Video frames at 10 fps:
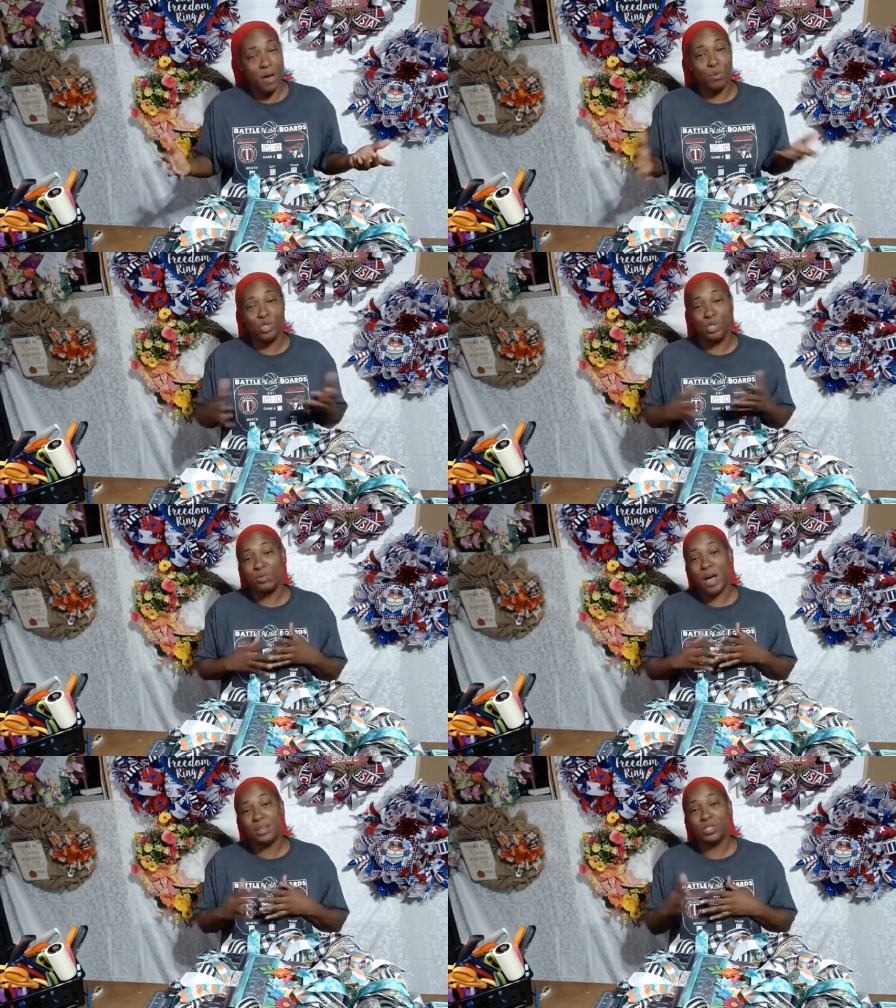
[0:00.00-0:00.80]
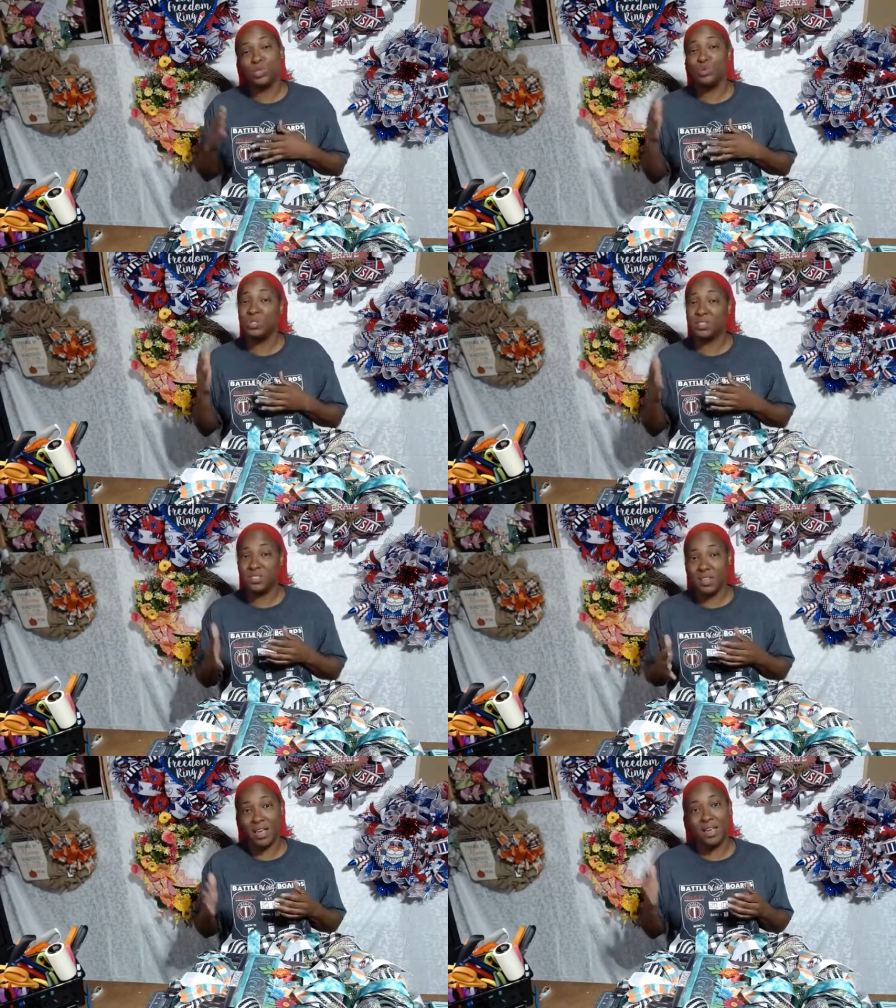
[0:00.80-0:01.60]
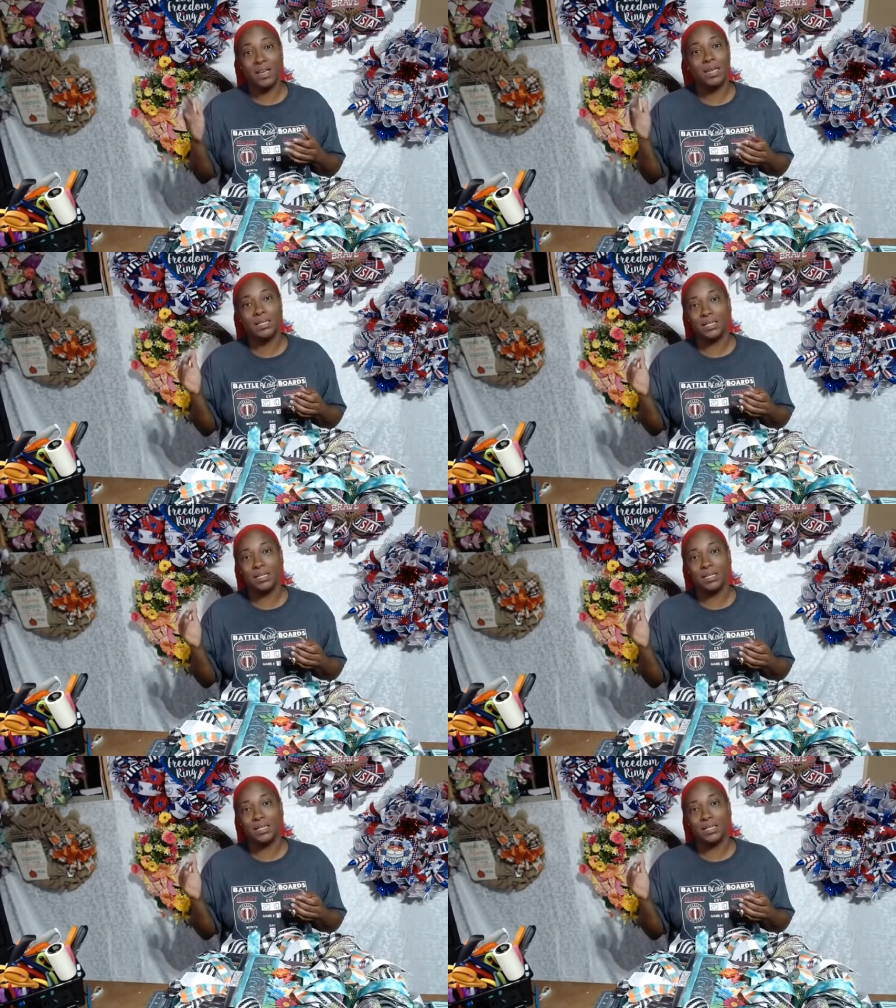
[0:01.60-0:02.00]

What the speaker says: I want you guys to stay